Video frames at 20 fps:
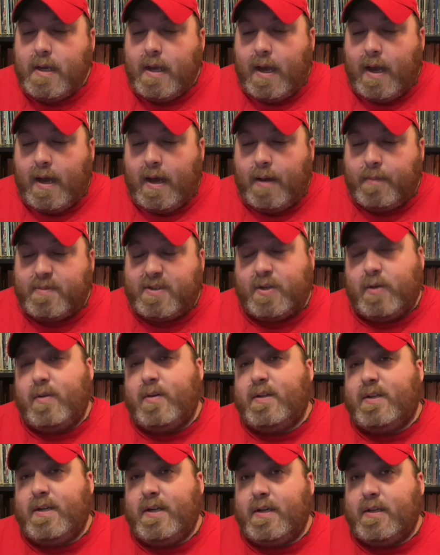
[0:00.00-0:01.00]
um,
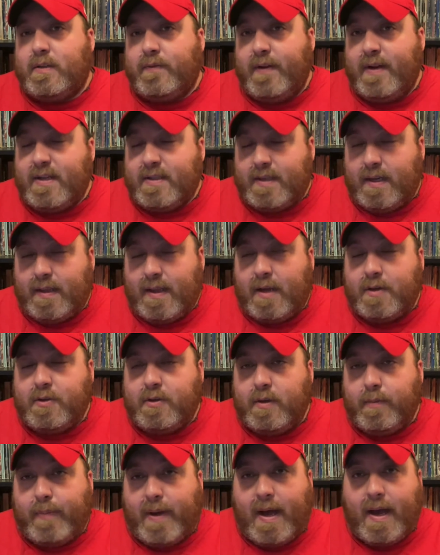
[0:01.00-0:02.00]
certain T S Vs, they allowed you
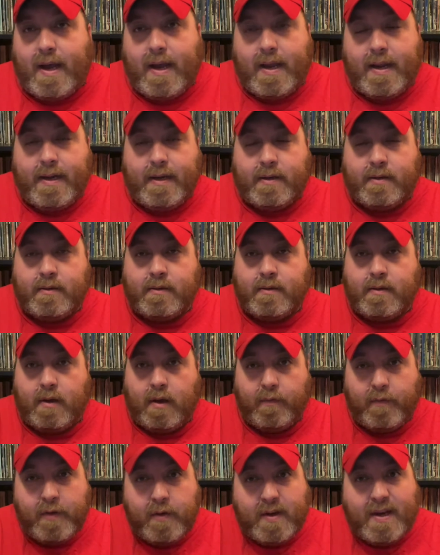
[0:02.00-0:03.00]
to buy
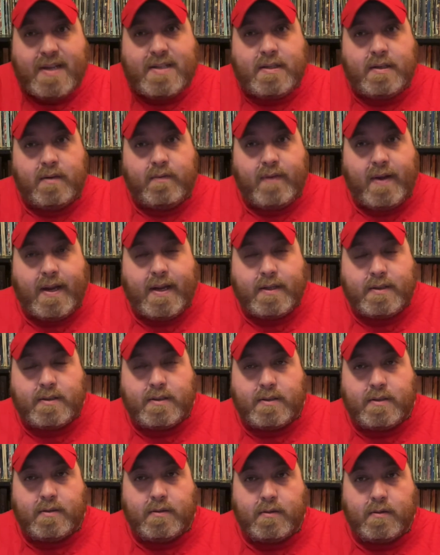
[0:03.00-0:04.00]
a few days in
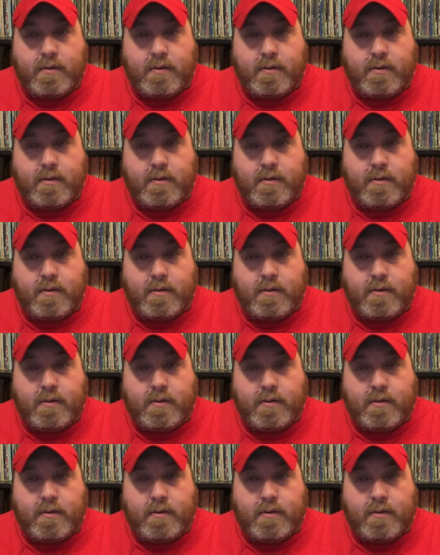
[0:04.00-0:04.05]
advance,